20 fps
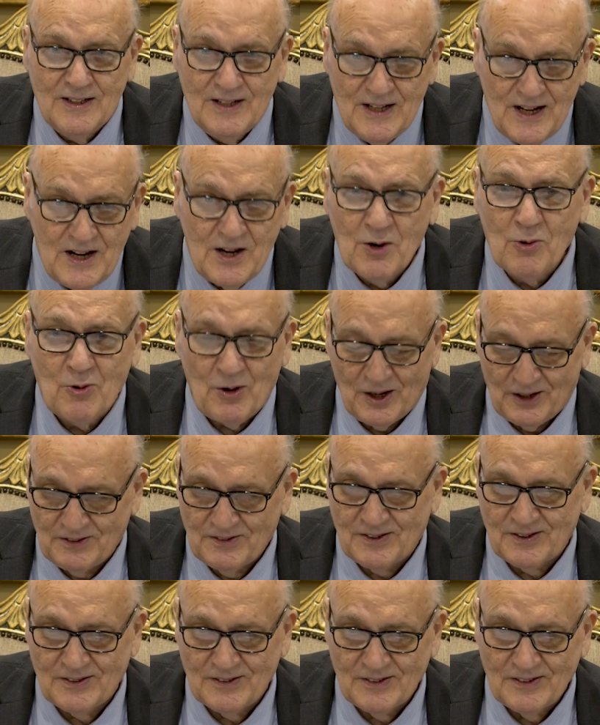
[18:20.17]
near
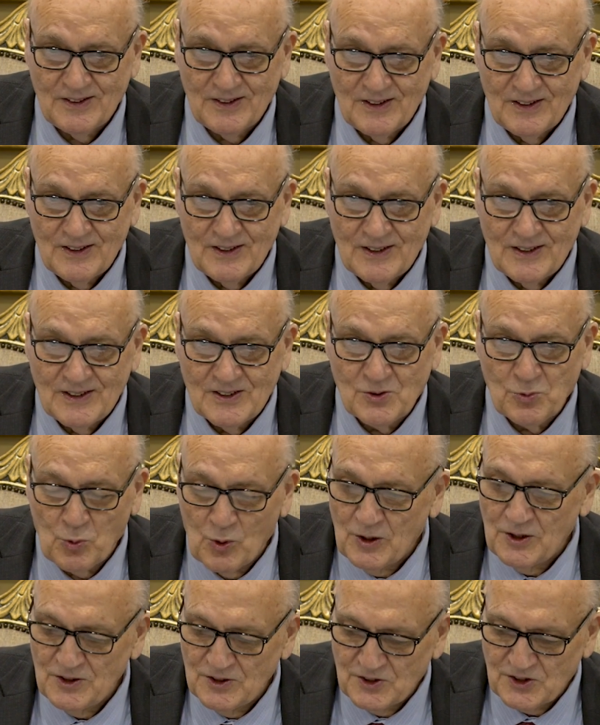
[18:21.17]
it, is
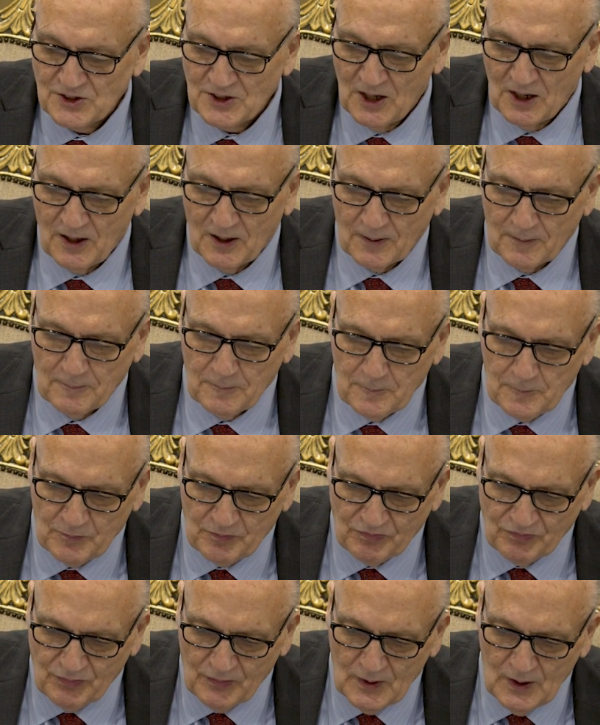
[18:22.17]
what he's saying.
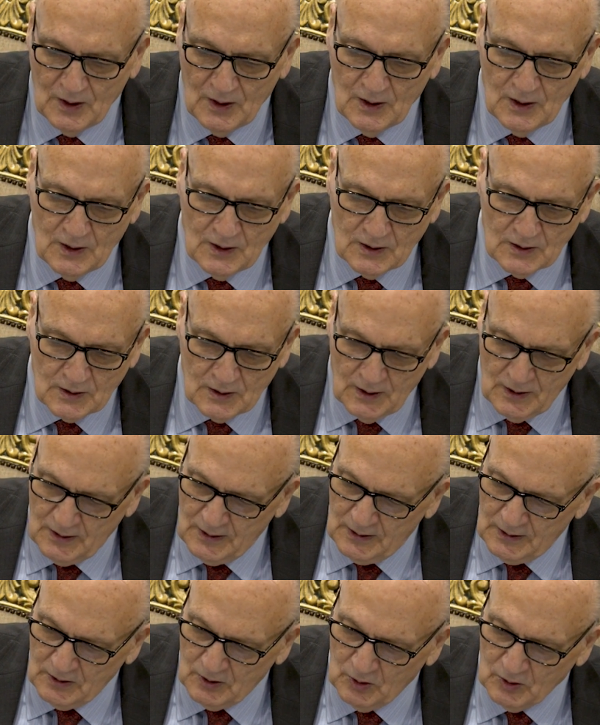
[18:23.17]

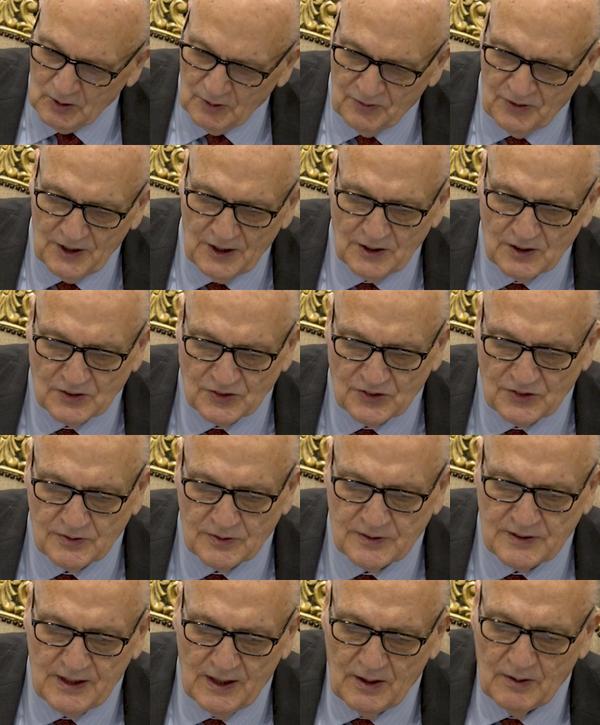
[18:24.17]
You know, Leviticus
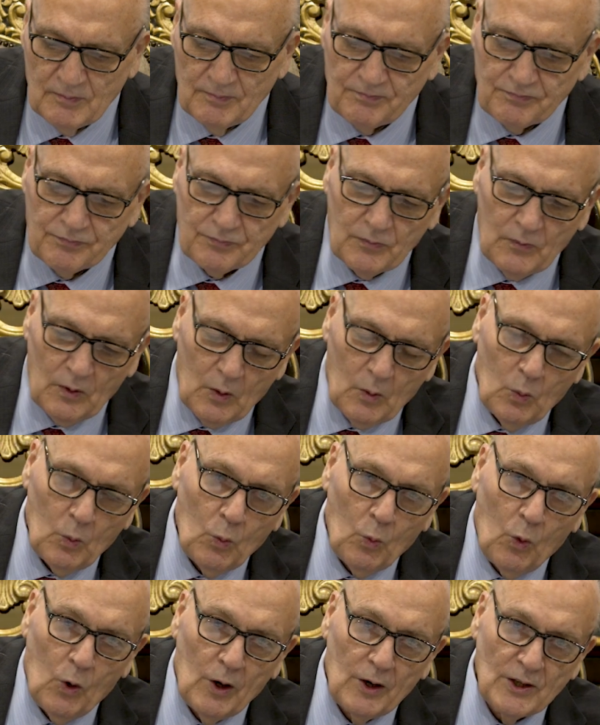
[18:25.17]
10,
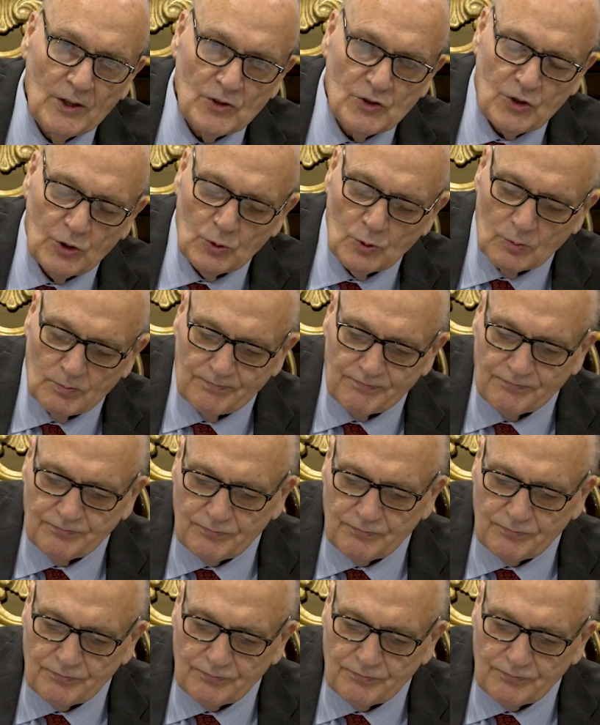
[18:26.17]
1 and 2